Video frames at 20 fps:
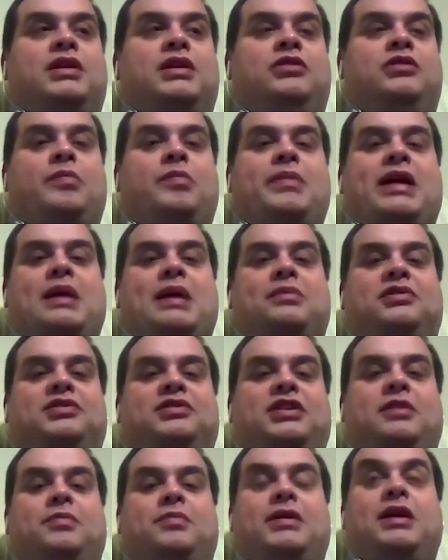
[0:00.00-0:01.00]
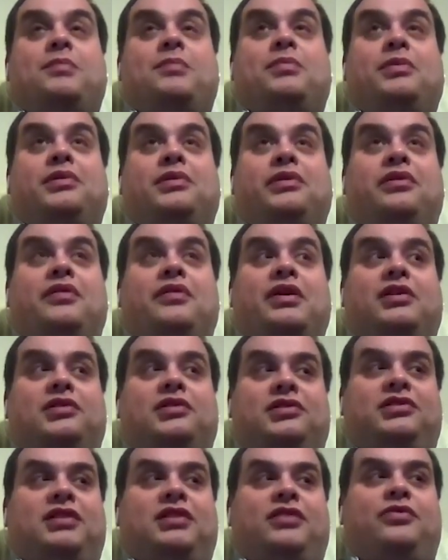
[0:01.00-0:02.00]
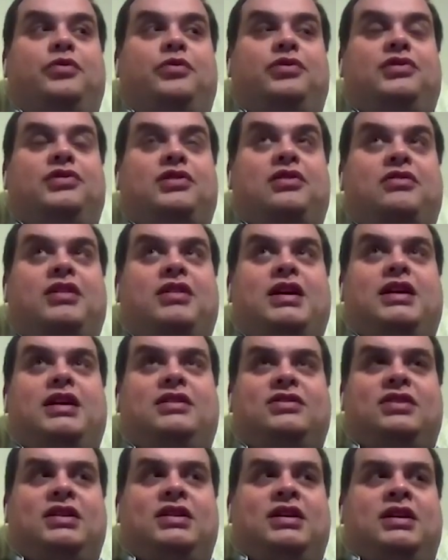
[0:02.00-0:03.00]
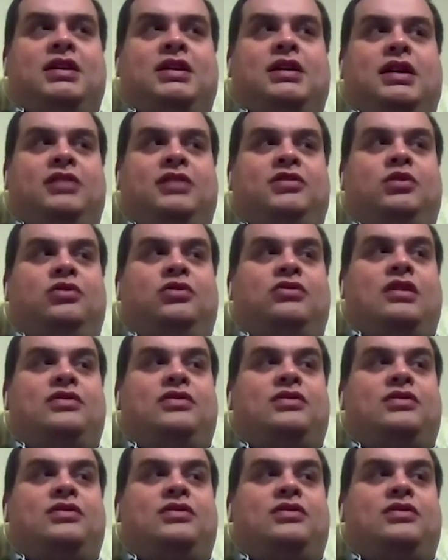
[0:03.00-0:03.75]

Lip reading: not being able to see people and all that kind of stuff wasn't great. I still drove